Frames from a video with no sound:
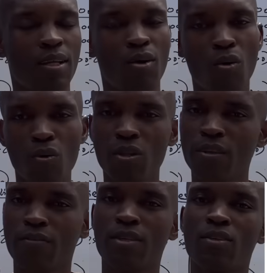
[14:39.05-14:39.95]
all the
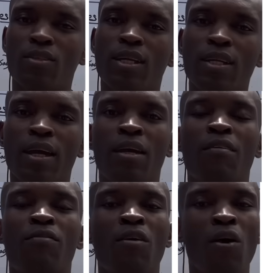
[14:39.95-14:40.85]
videos that I have
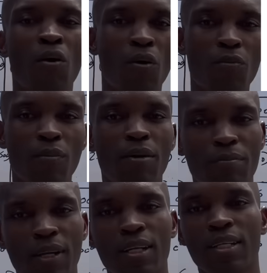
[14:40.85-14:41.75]
on my
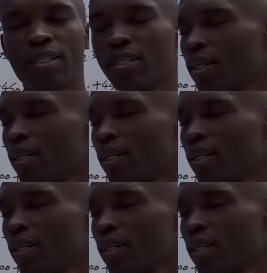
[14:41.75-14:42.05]
playlist.